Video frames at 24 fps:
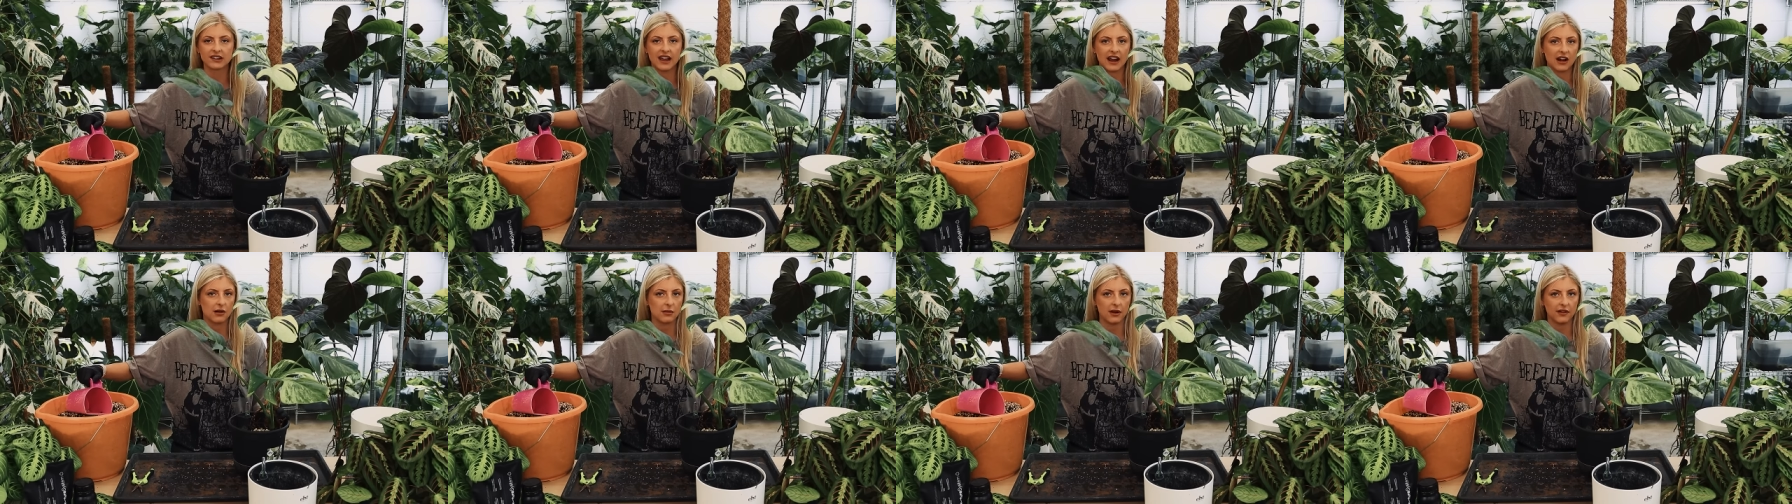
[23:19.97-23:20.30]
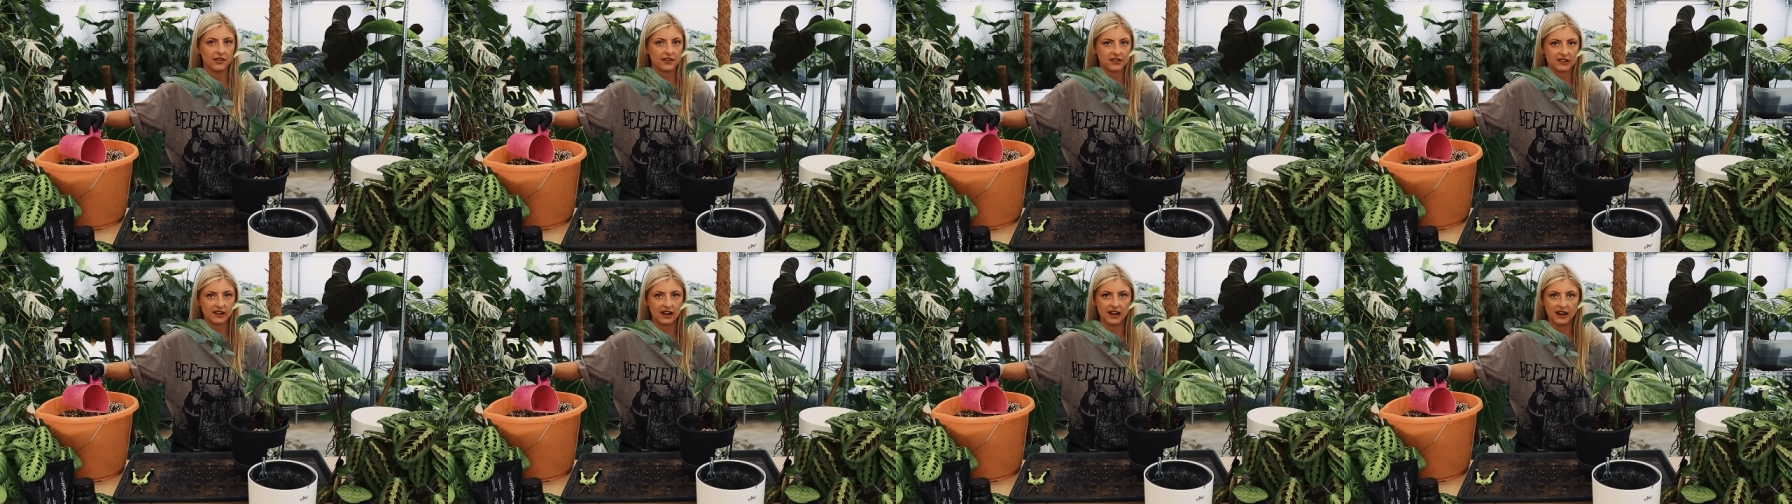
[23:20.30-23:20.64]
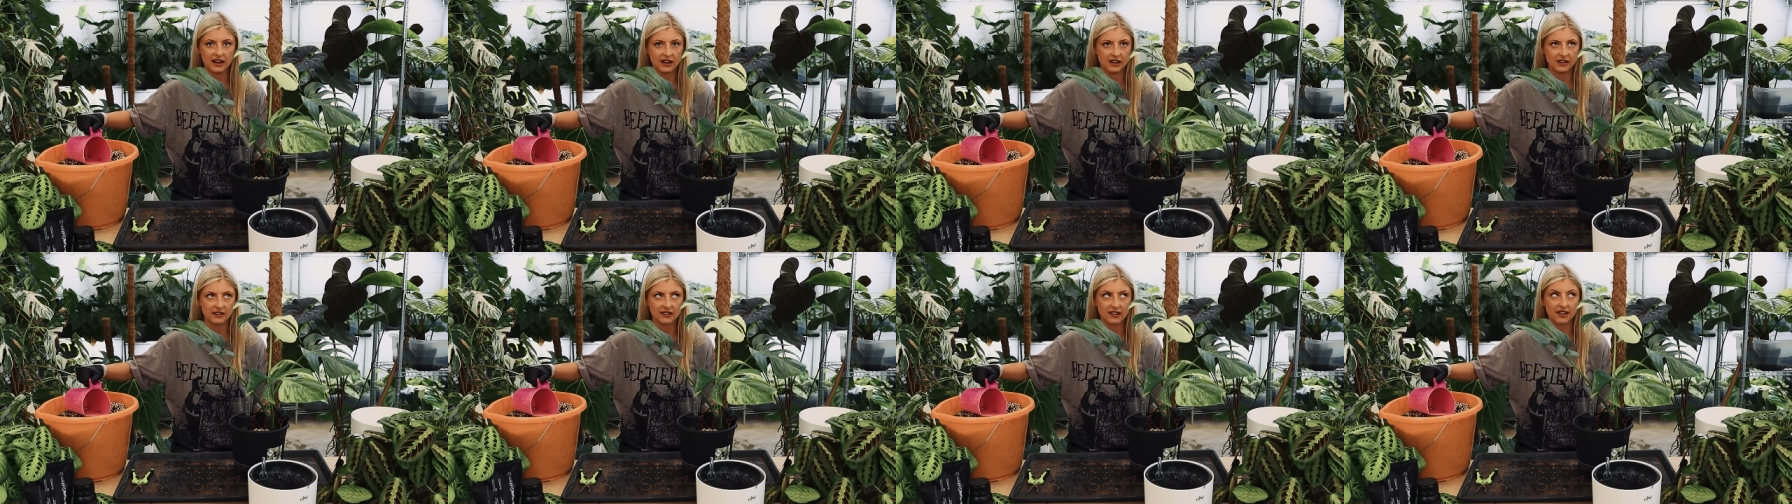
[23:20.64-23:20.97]
care about the
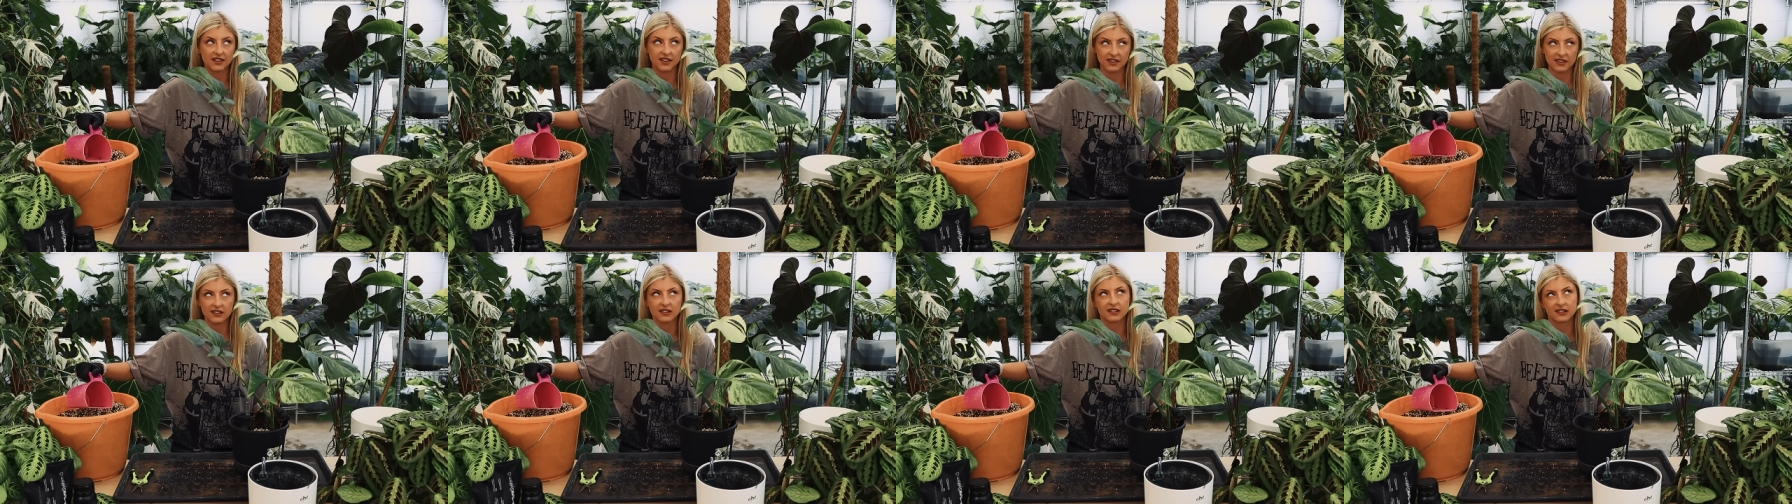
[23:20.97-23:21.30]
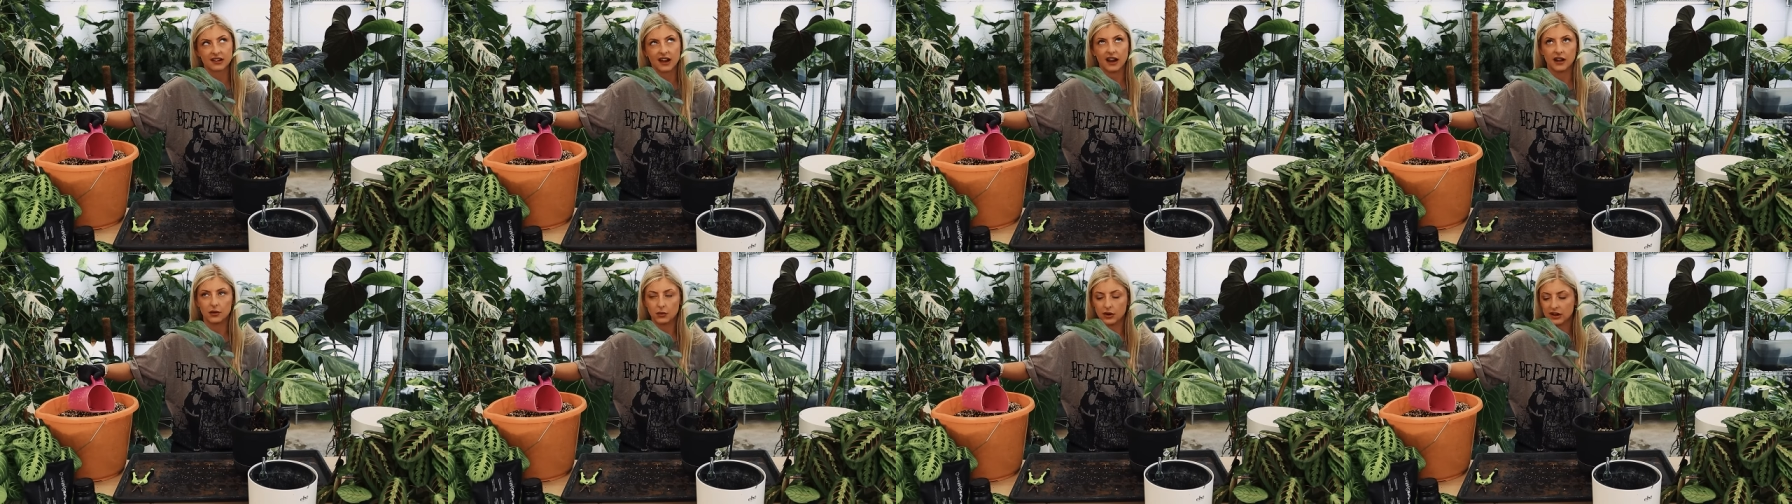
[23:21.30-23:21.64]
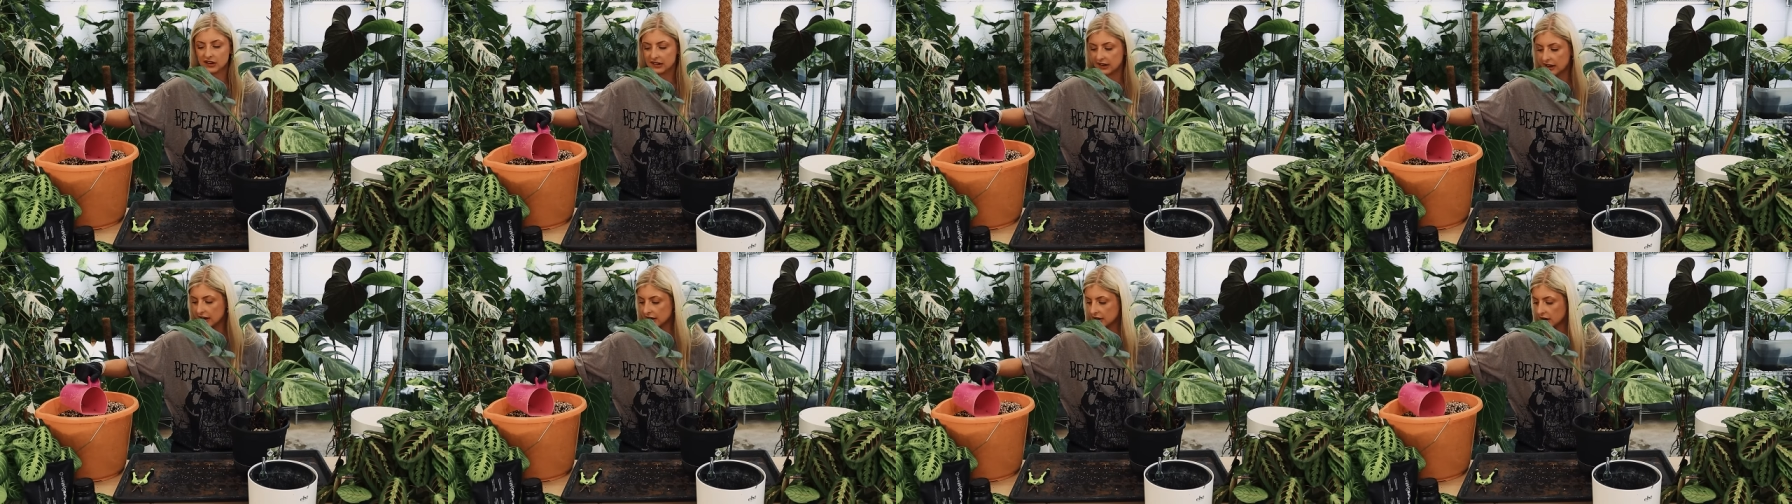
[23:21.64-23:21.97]
science. I think that's kind of what
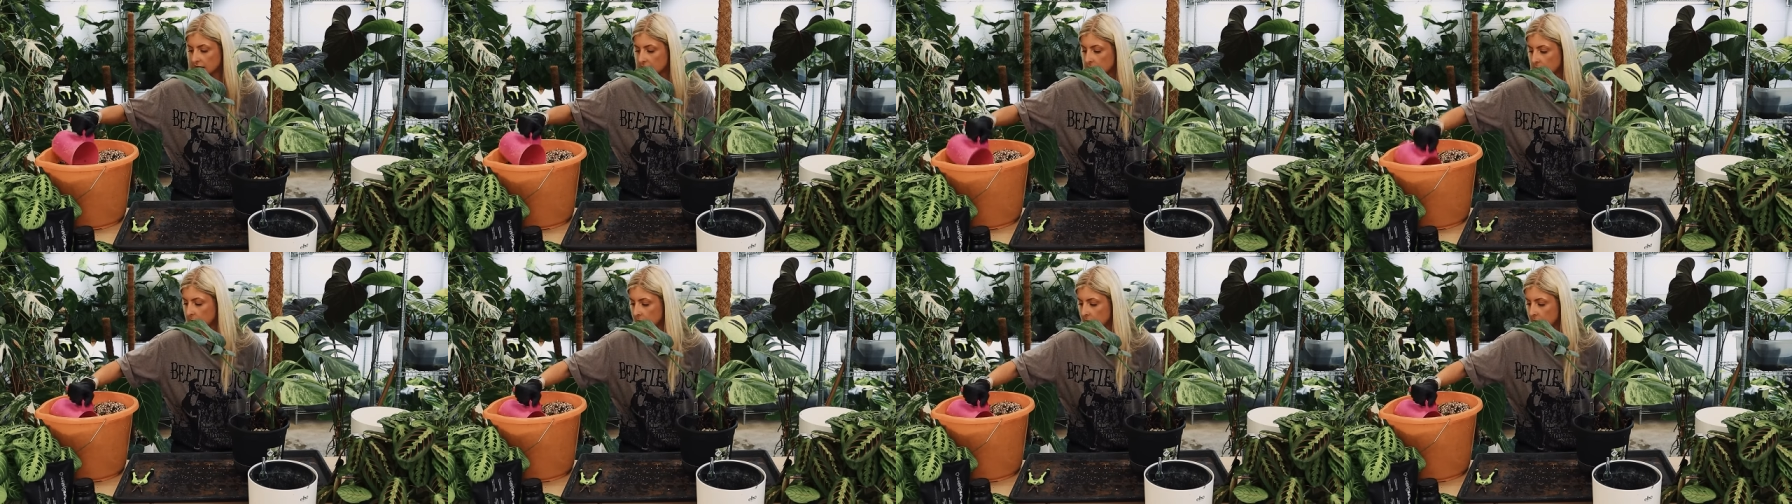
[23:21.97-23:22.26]
he said.